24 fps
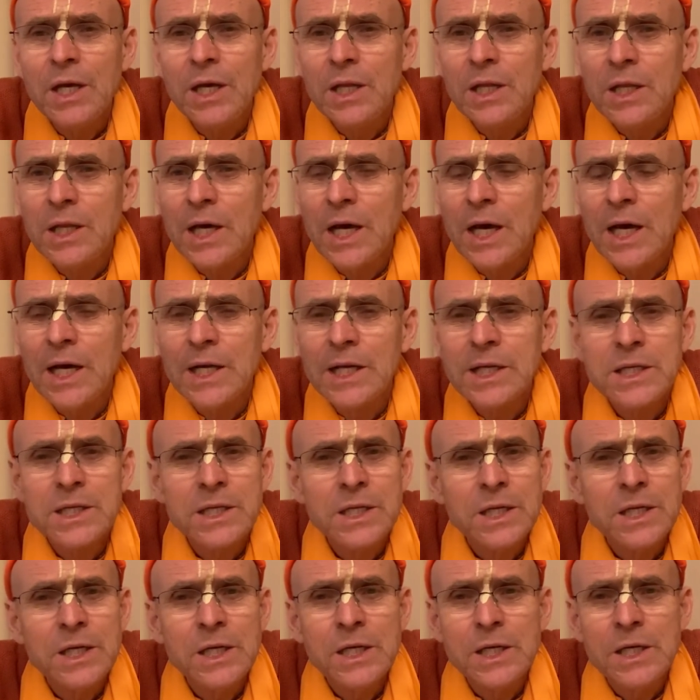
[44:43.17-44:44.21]
That
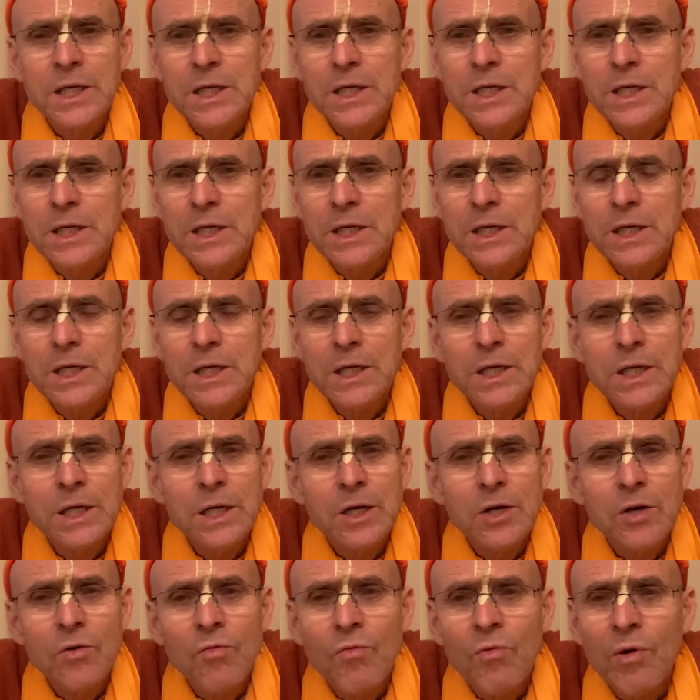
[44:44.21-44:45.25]

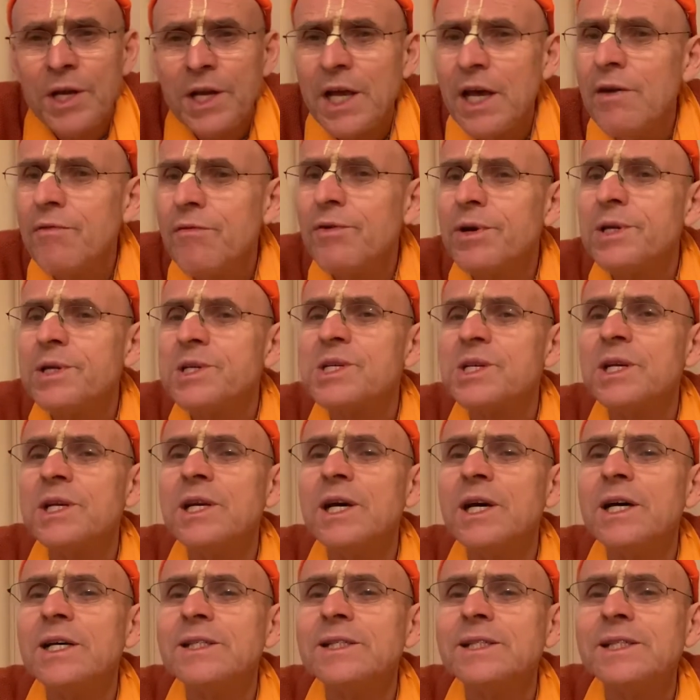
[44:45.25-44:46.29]
whatever a
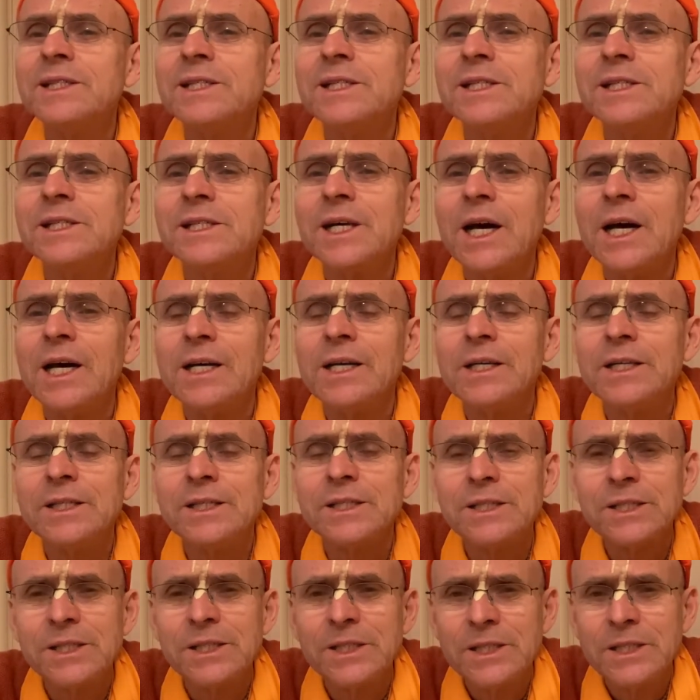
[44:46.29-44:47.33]
sannyasi
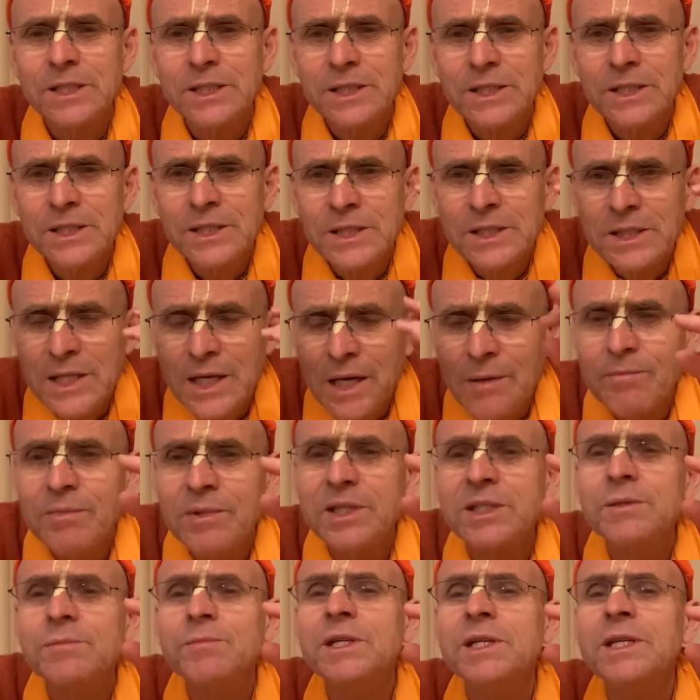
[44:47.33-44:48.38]
desires, that
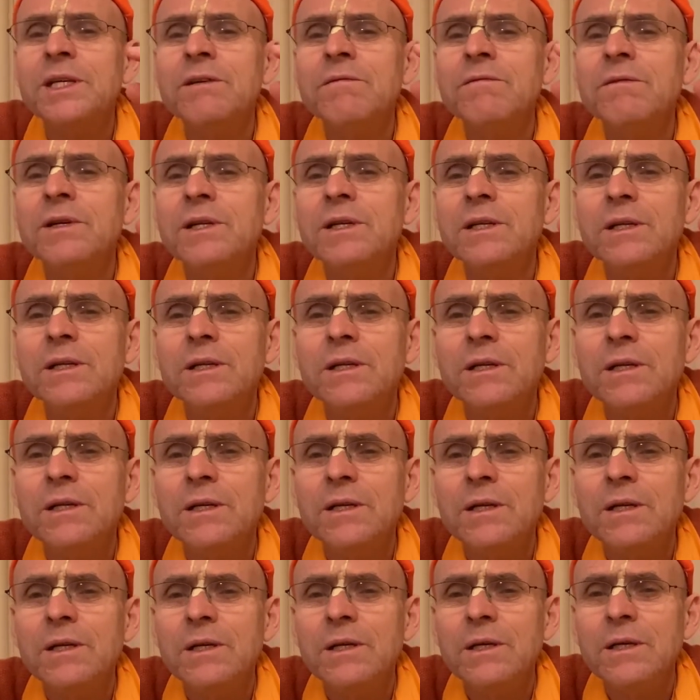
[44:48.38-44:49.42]
must be given.
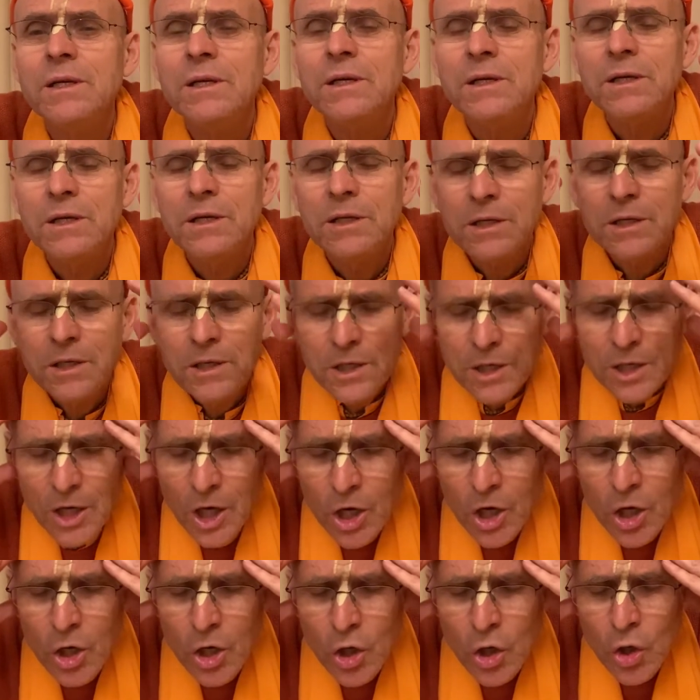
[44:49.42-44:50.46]

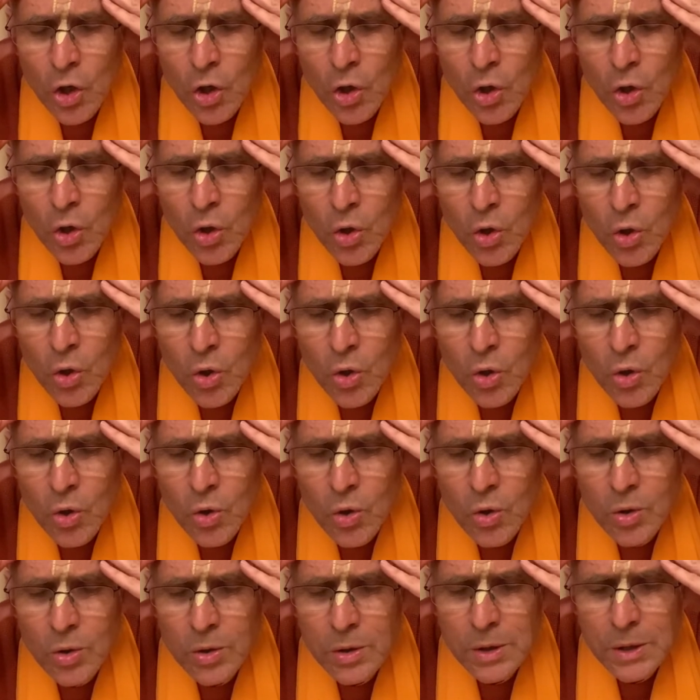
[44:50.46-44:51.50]
oh.